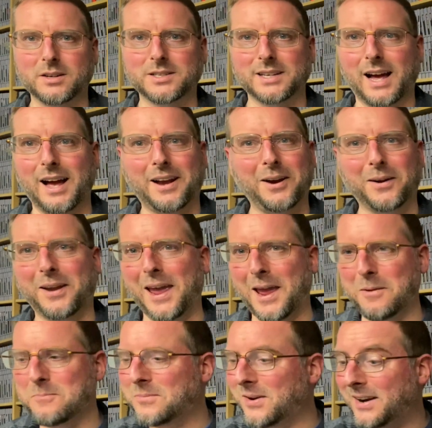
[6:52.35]
soccer
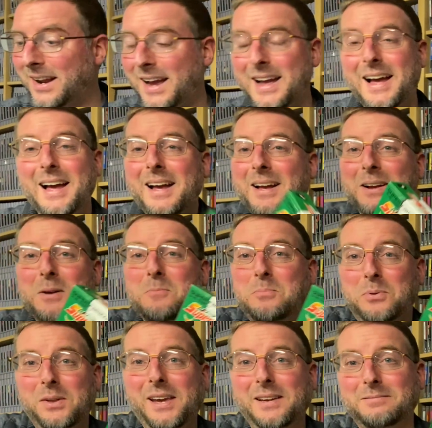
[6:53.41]
game, but
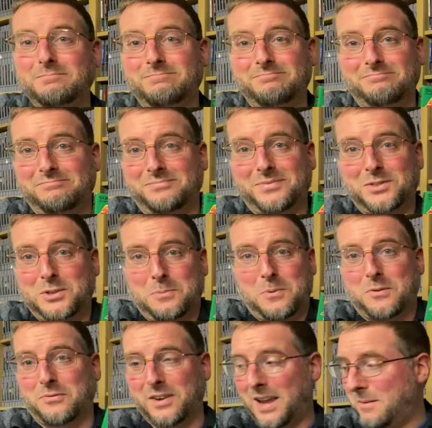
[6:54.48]
complete
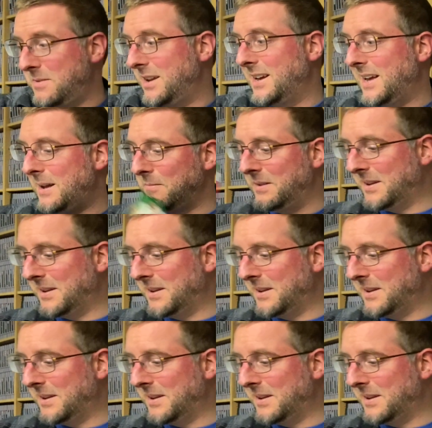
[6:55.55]
Super Famicom